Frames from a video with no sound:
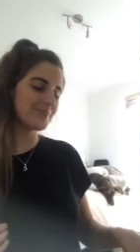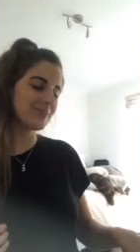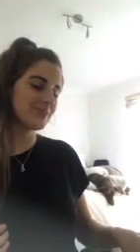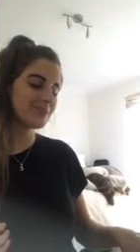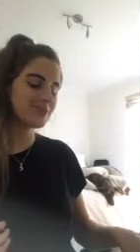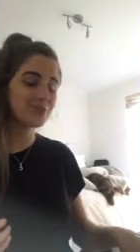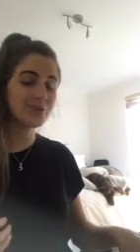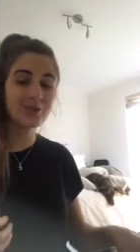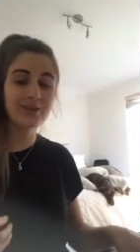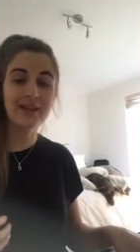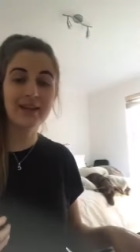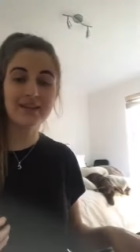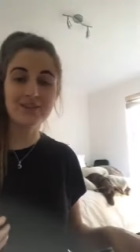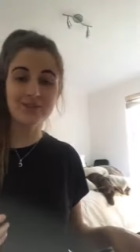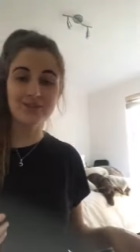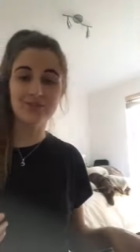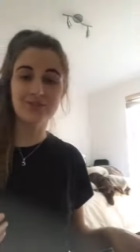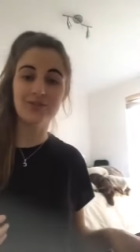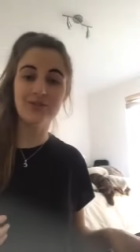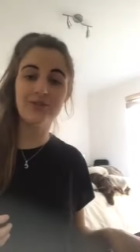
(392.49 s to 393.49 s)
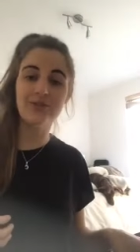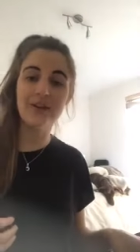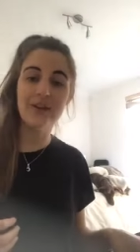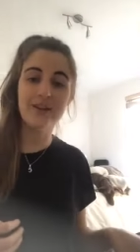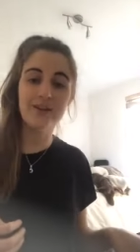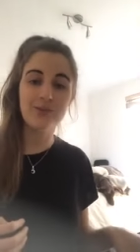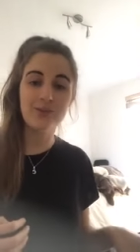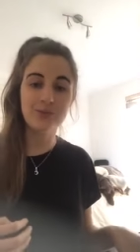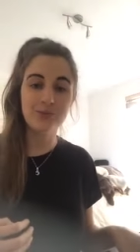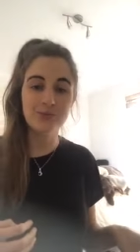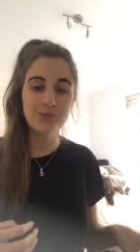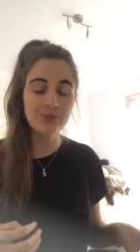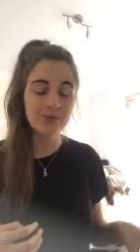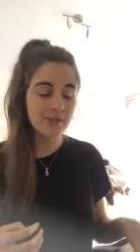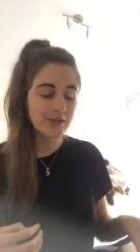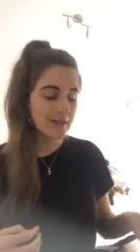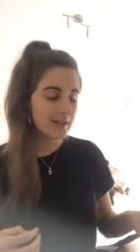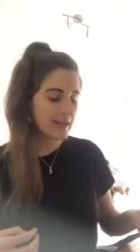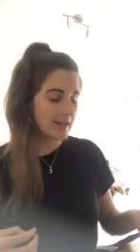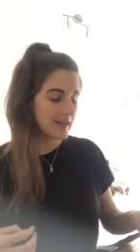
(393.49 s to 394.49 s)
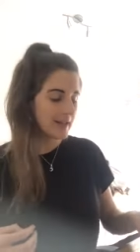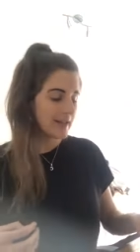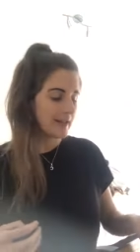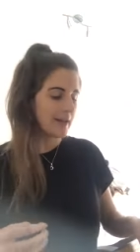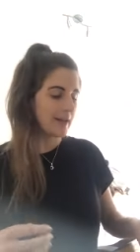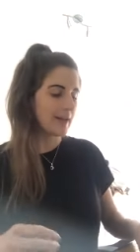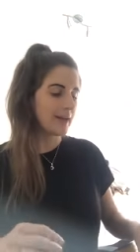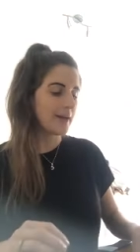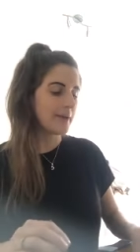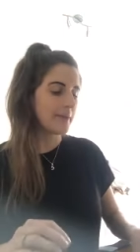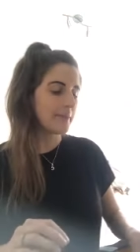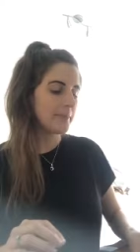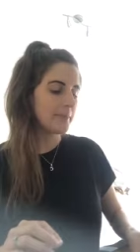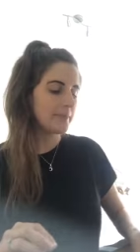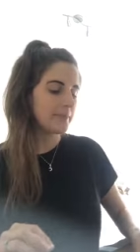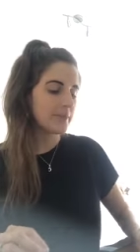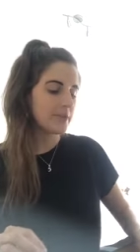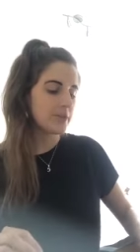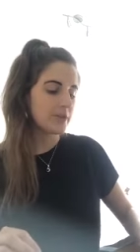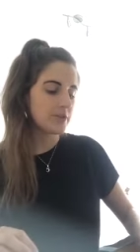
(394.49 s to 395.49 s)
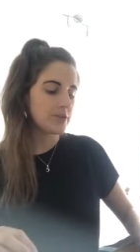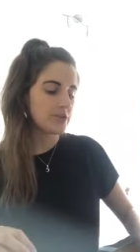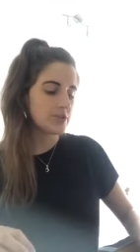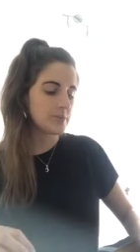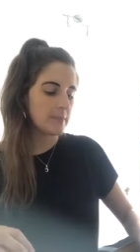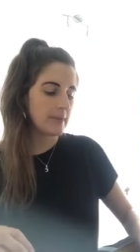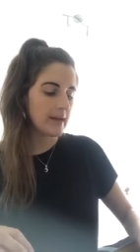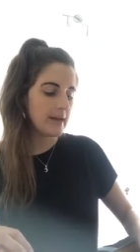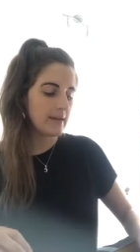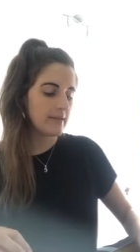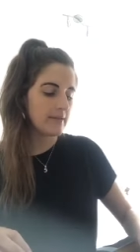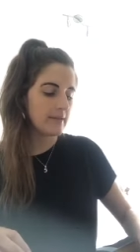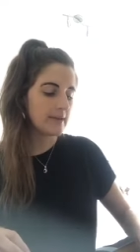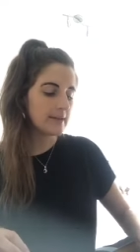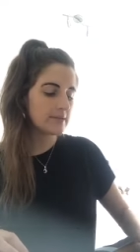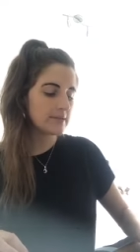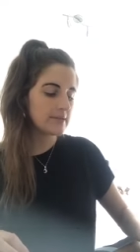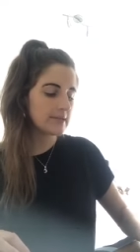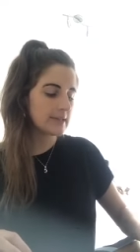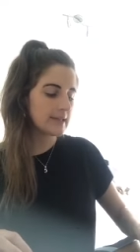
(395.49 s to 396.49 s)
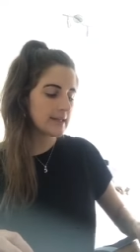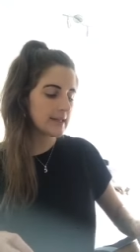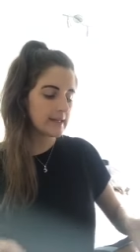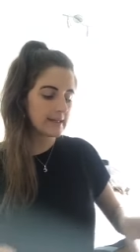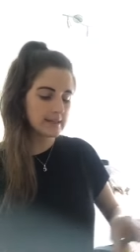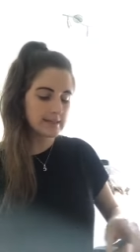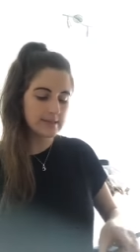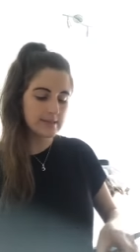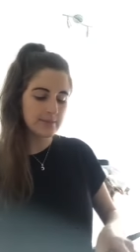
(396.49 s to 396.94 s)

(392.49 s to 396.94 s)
So that's also really cool. You can just play around with that.